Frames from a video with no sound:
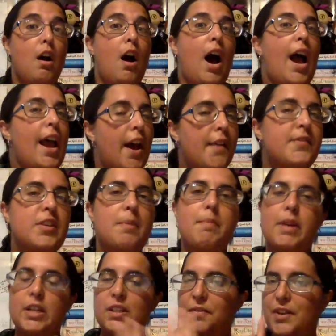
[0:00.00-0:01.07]
I have some
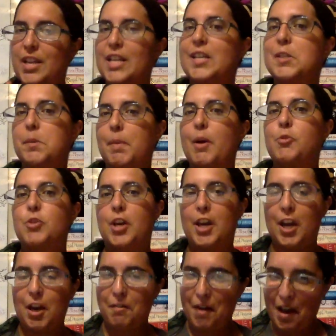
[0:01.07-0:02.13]
mixed feelings about
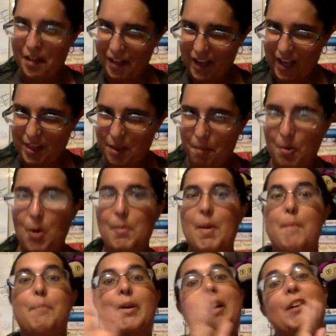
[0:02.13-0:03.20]
J.K. Rowling at the
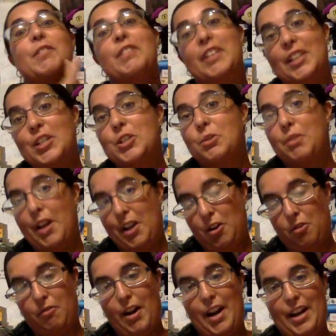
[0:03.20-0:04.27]
moment, but I really do like
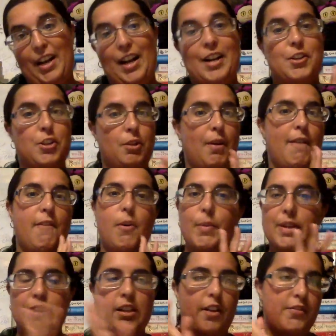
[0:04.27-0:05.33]
her writing. I do. I've
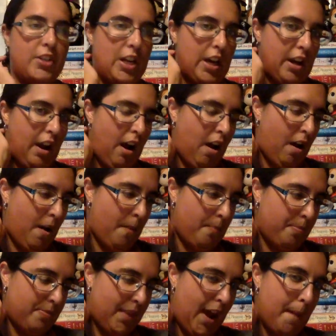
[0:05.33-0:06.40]
always loved it.
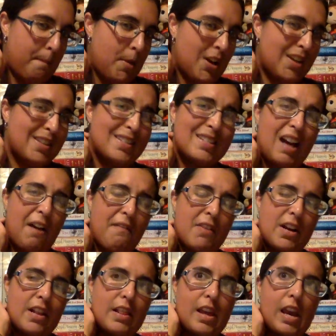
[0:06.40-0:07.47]
That book is
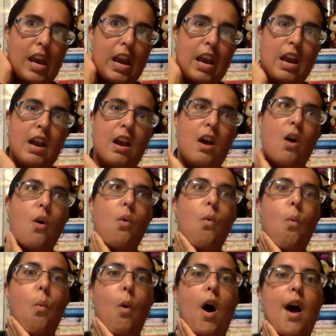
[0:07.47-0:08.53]
definitely
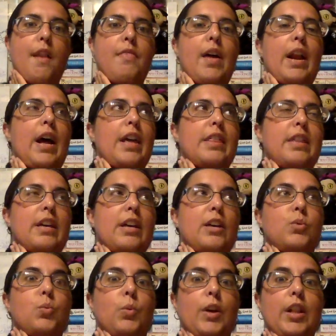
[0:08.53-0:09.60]
one that I think
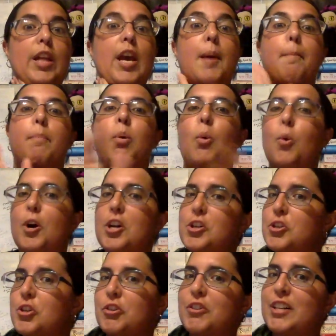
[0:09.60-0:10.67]
is really important
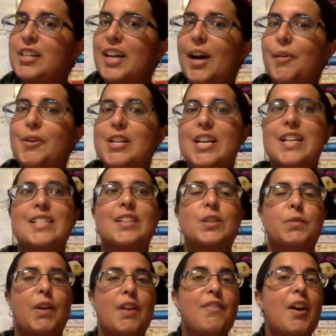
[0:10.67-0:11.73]
to read nowadays. It's
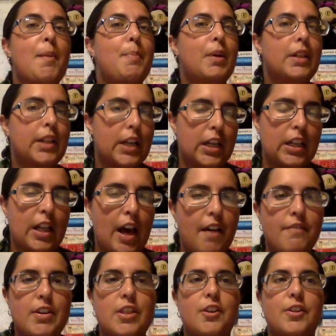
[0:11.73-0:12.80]
very, very political
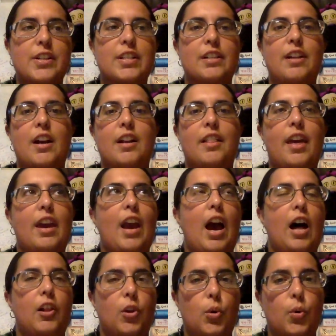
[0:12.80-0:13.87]
heavy. There is a lot of like
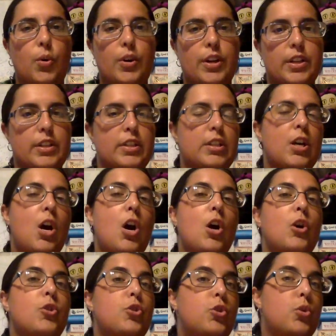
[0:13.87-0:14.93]
allegories
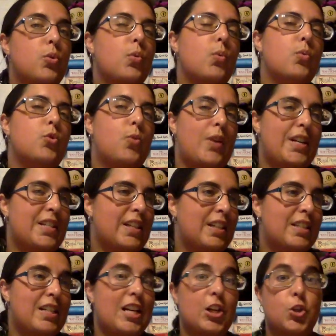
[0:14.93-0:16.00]
to
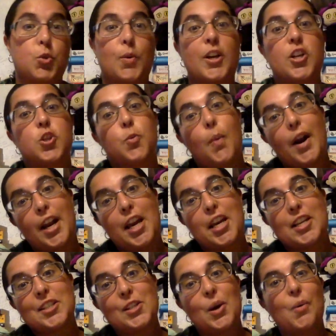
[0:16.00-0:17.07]
2016 and 2020.
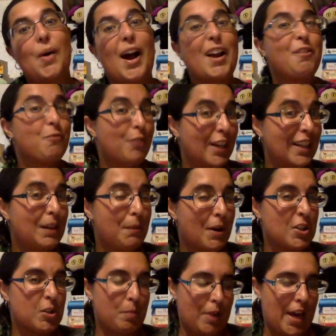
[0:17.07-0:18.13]
So I really
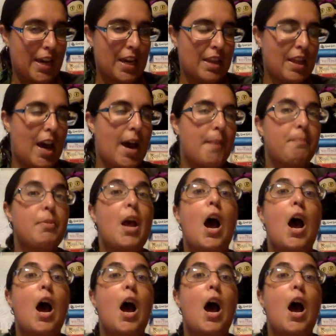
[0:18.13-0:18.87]
wound up liking that.